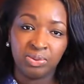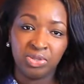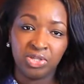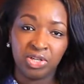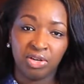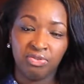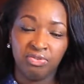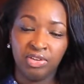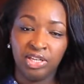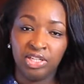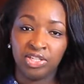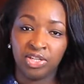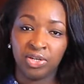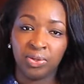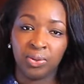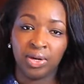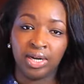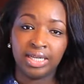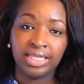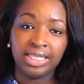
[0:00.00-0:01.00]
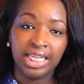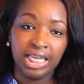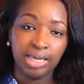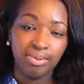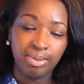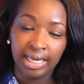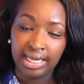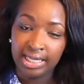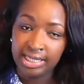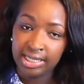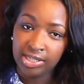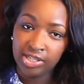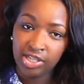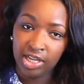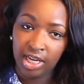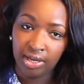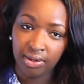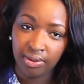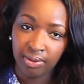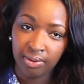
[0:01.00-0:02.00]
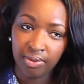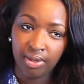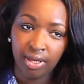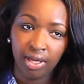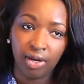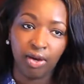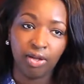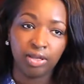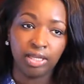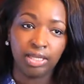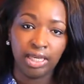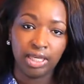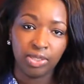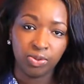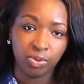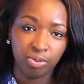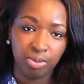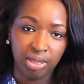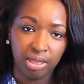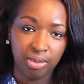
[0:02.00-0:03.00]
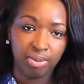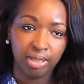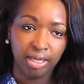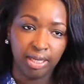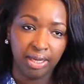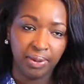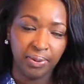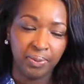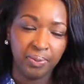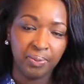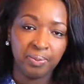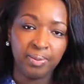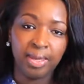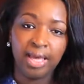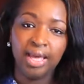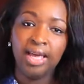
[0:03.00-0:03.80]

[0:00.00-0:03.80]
which are featured on our Team Yancy channel, and all the links will be below.